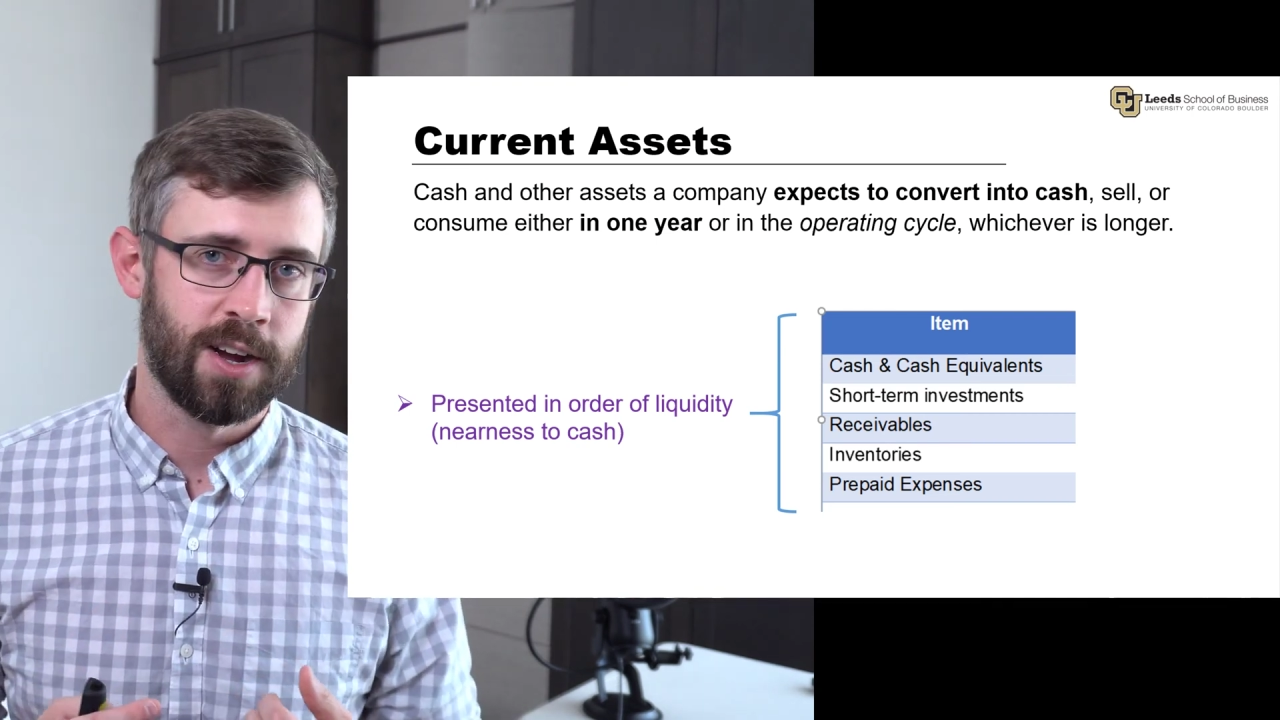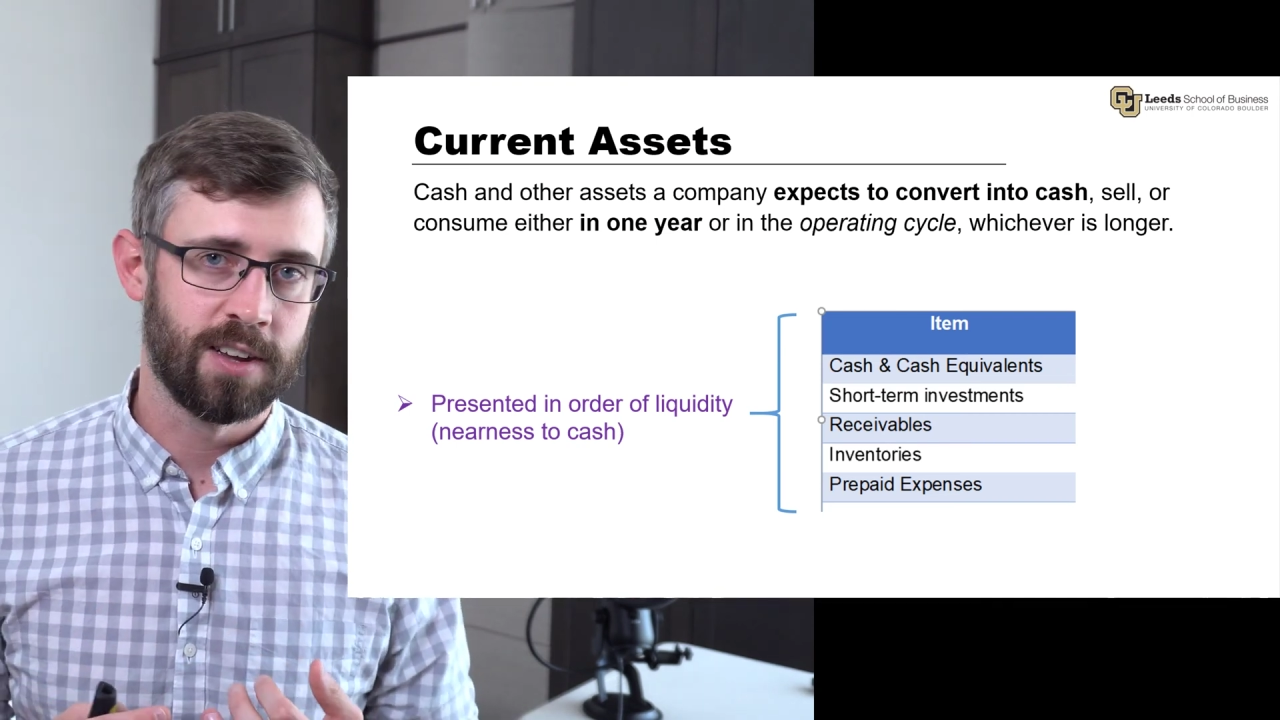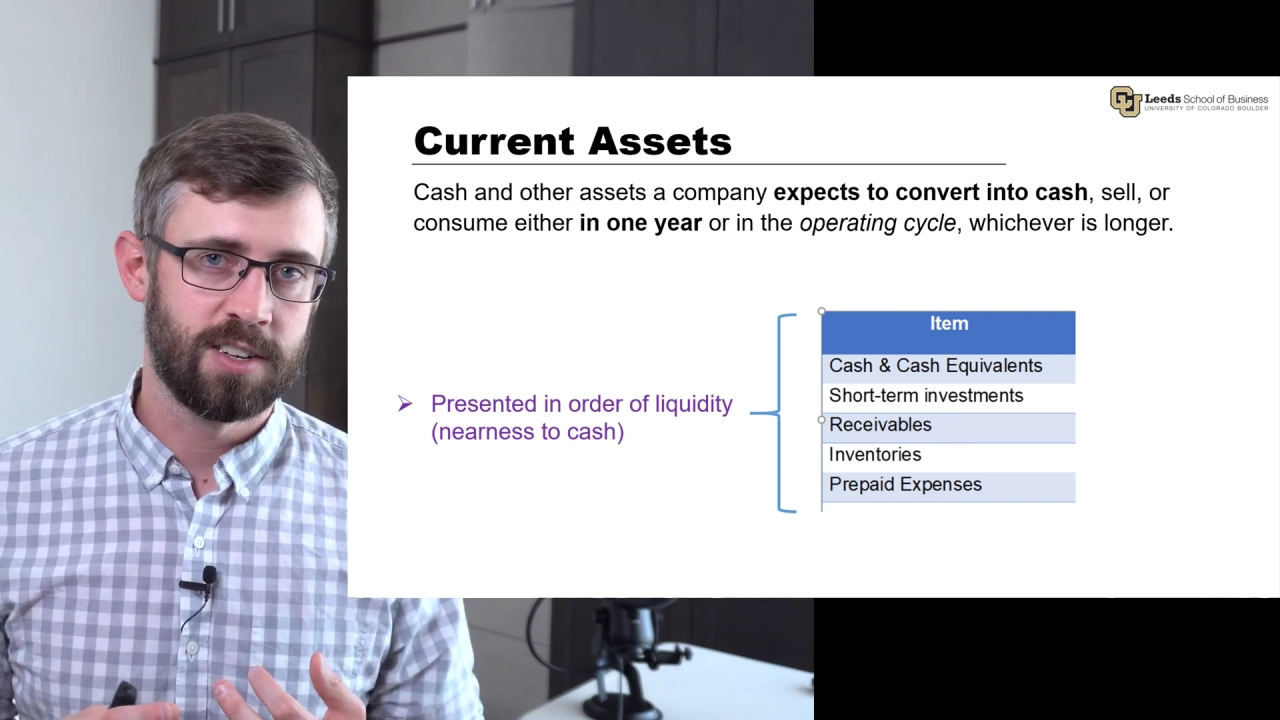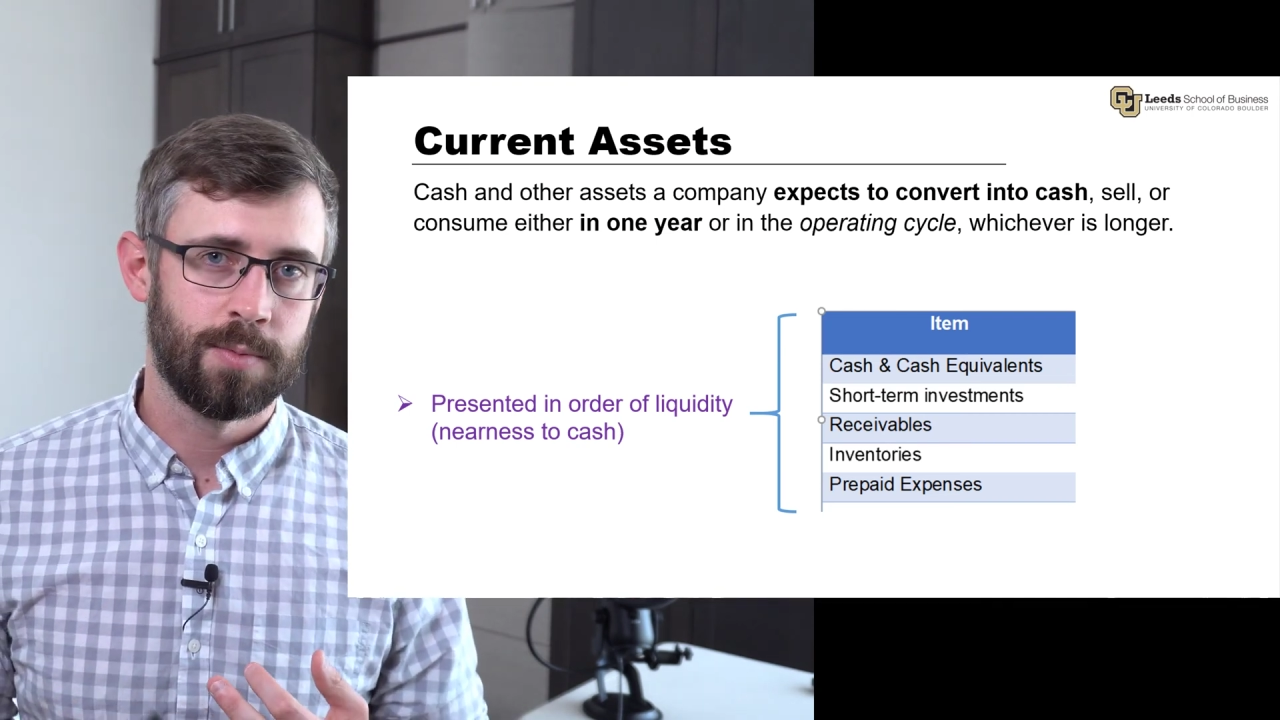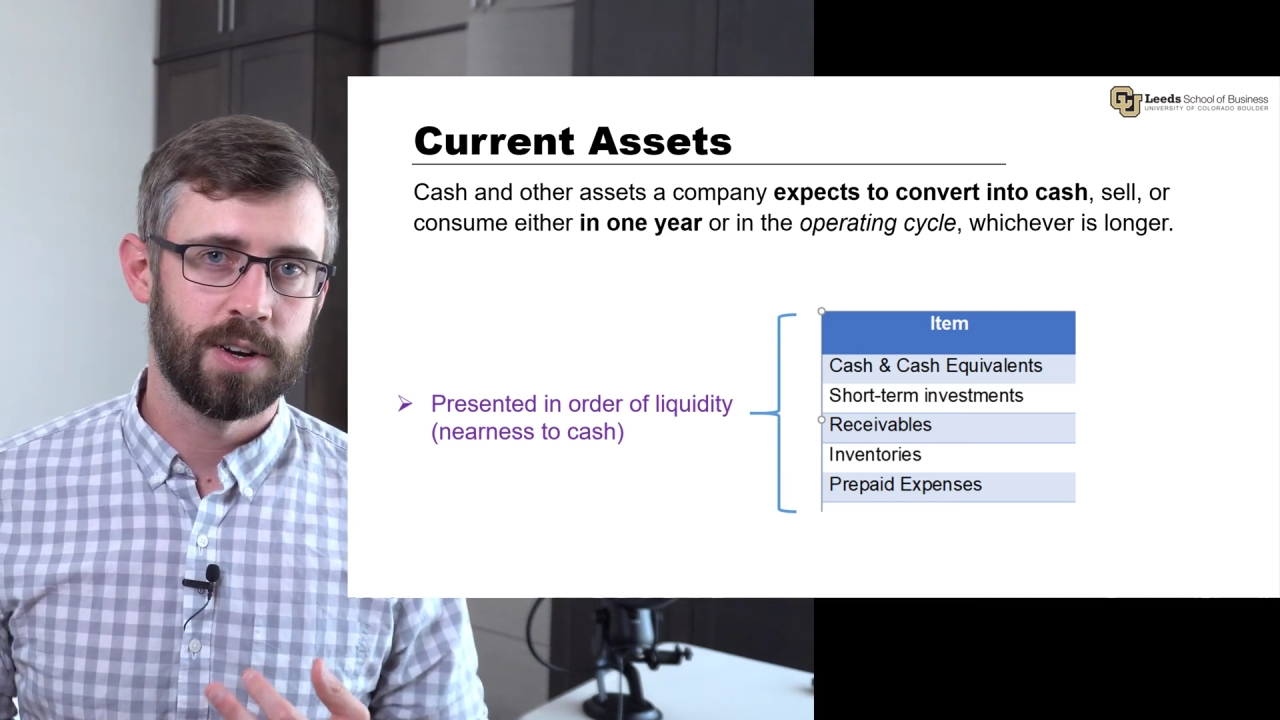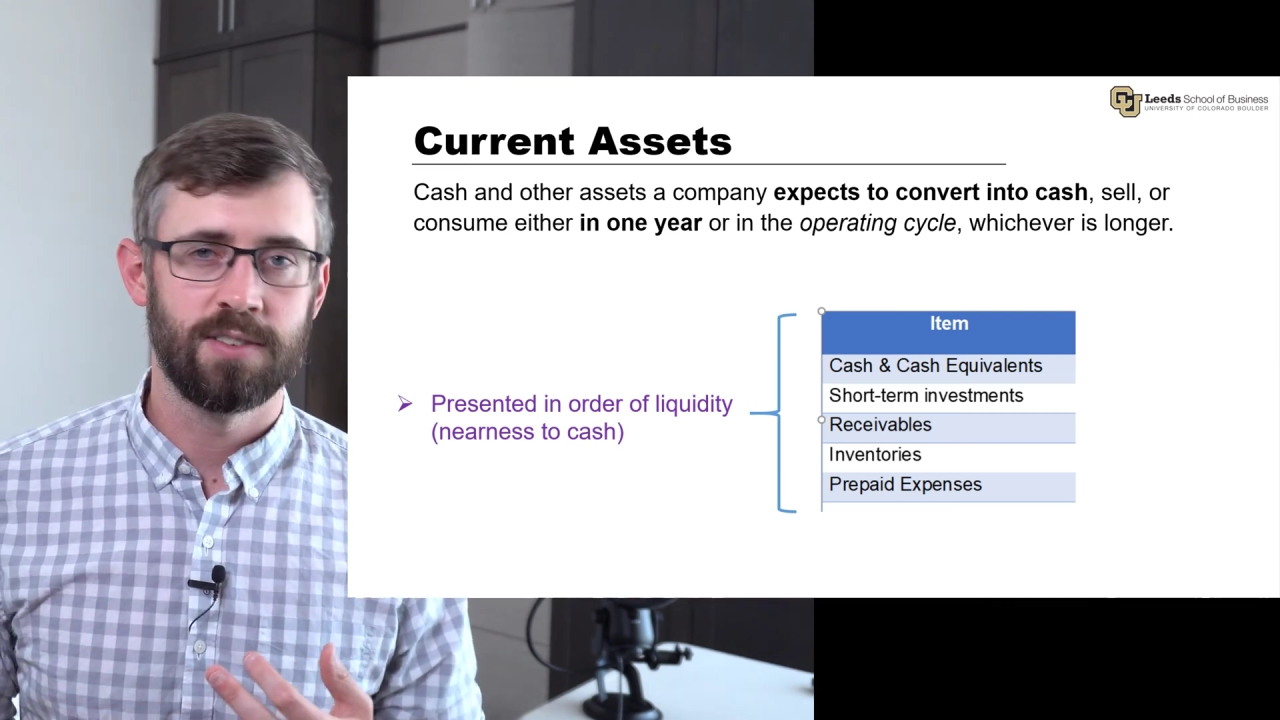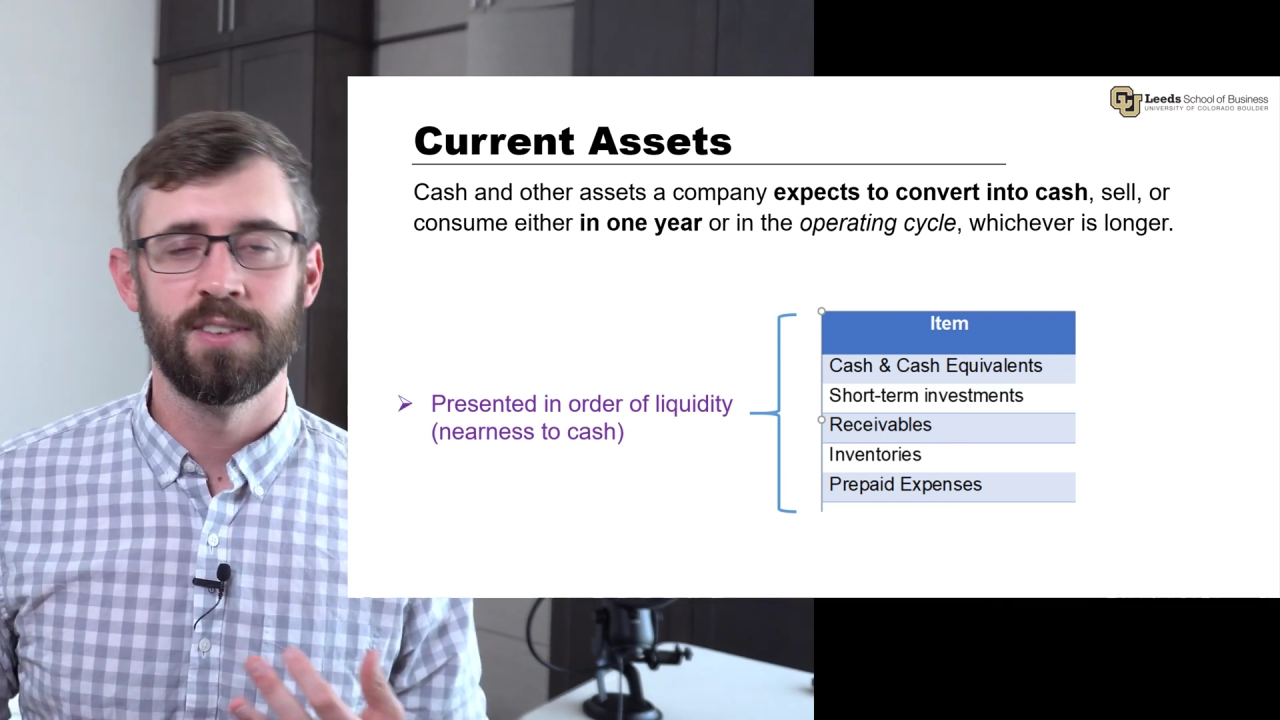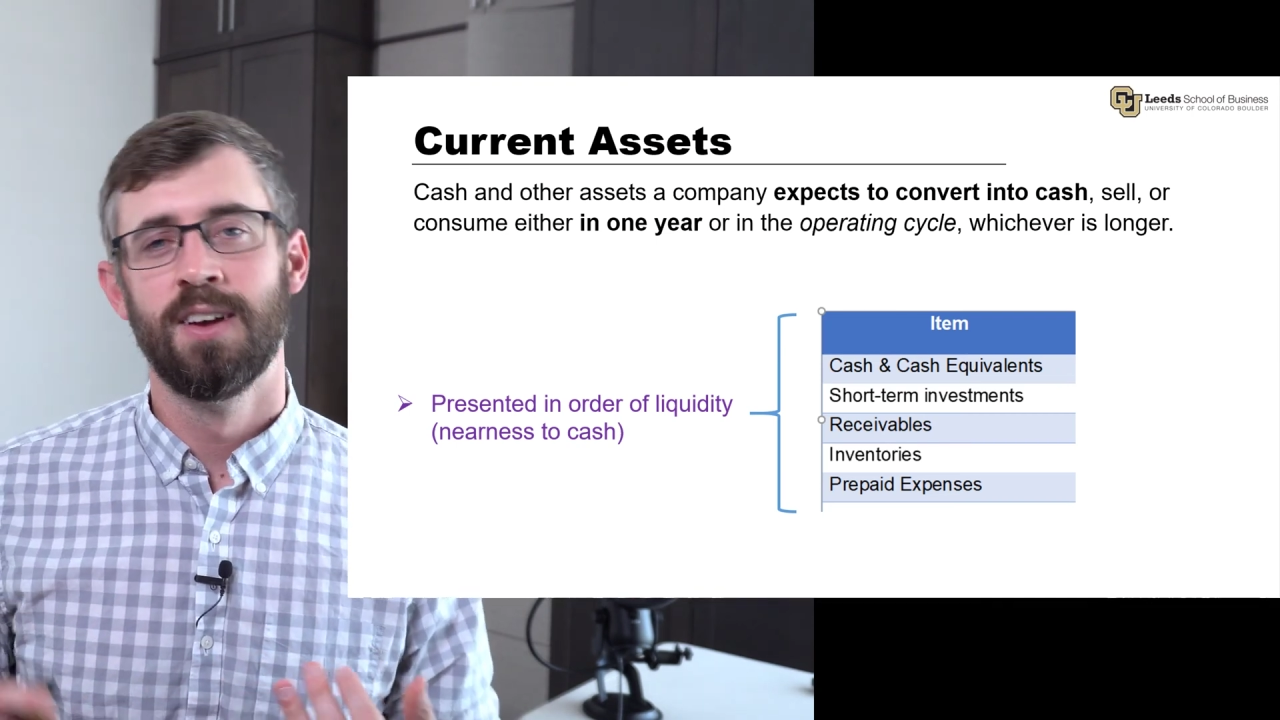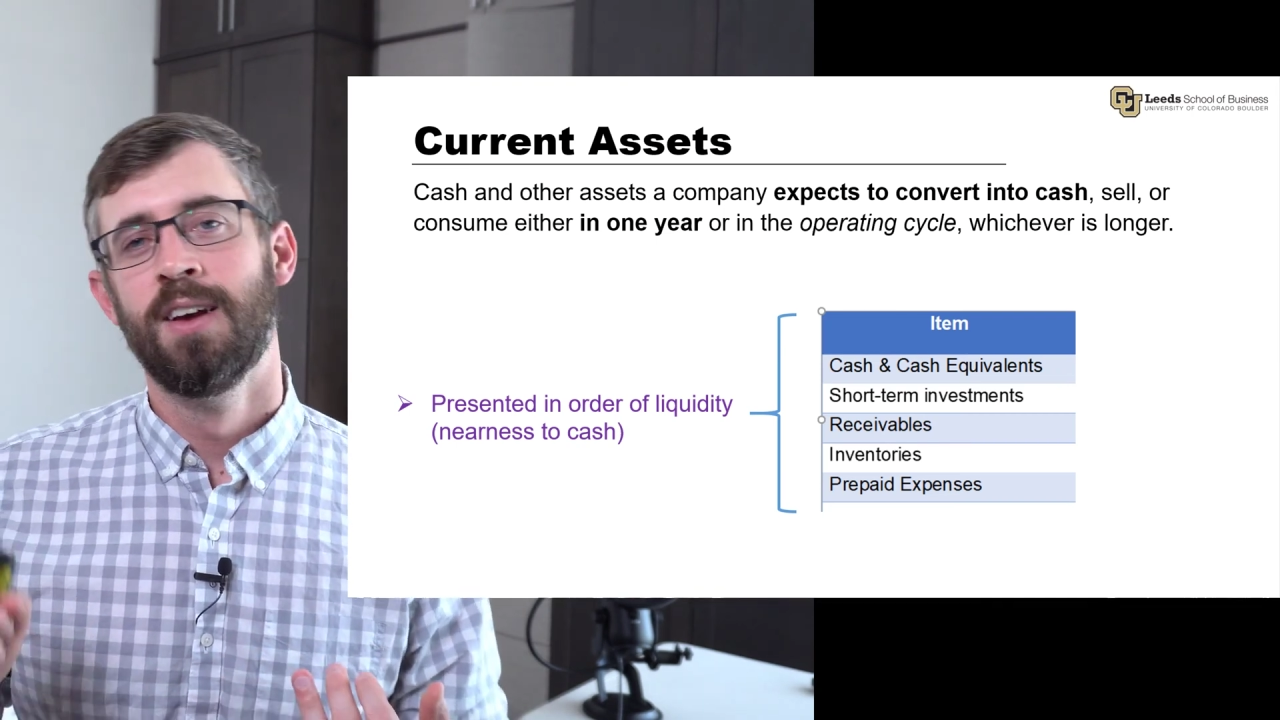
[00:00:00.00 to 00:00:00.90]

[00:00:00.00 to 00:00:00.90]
customers.